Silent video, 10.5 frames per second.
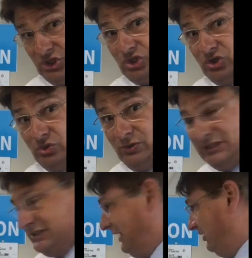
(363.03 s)
you, the
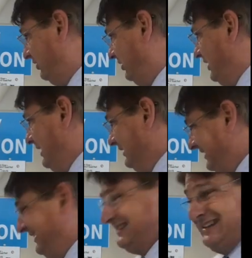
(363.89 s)
seller, and
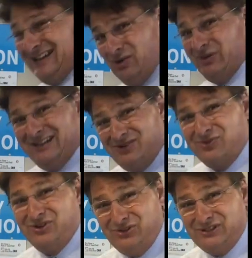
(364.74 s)
say, we need to
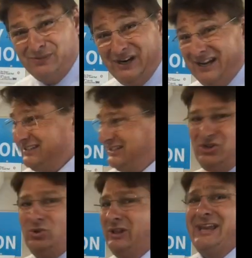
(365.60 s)
reduce the price. And
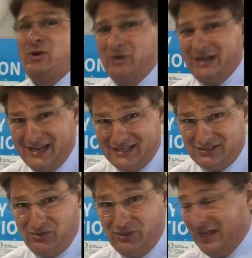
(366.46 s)
you don't like when I
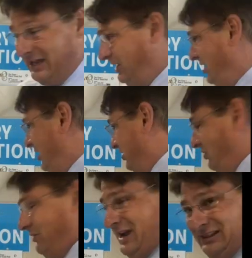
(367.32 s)
ask you that.
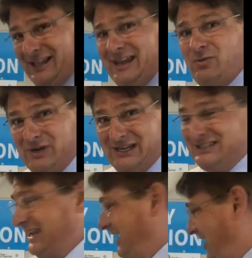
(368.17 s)
You don't like when I
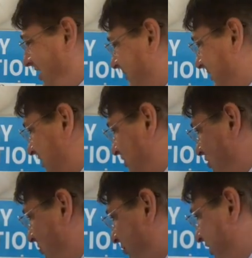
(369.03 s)
say, because
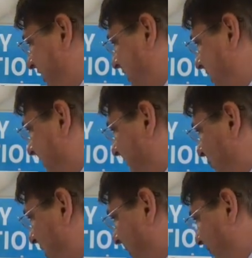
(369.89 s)
you think
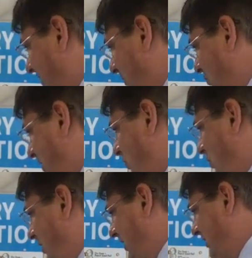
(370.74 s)
when I put it at
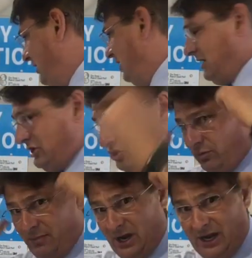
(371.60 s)
1.1, in
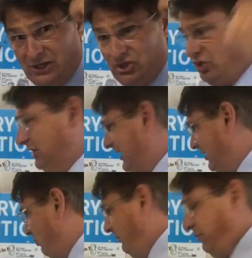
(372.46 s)
your mind, you're
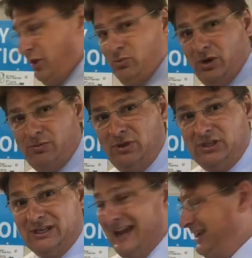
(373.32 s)
getting 1.1
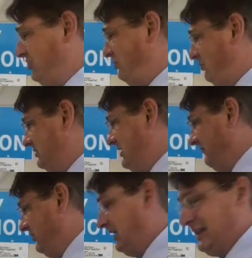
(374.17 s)
million. I knew it was
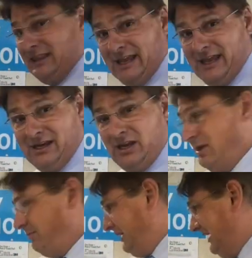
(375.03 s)
never going to get that,
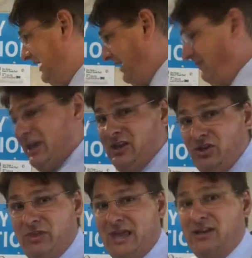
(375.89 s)
but I gave
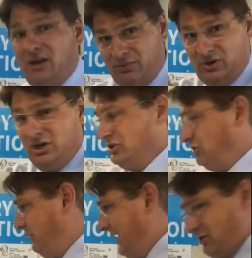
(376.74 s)
you that number
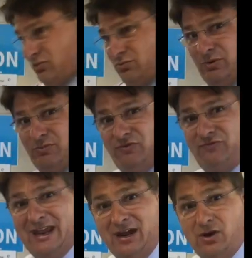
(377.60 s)
so we had room to
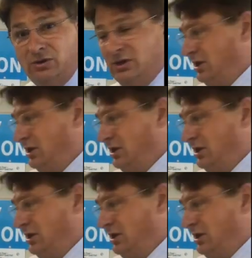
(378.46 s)
move down.